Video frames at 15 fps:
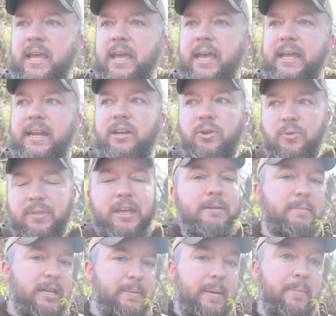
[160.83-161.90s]
and I don't think
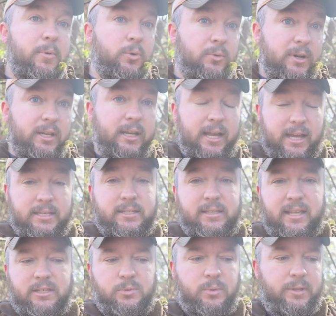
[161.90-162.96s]
many people realize that
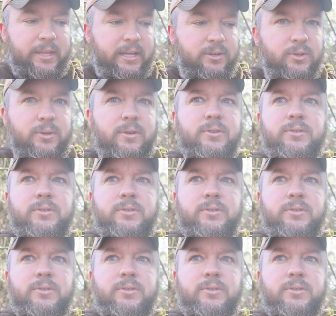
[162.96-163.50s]
that's what they do.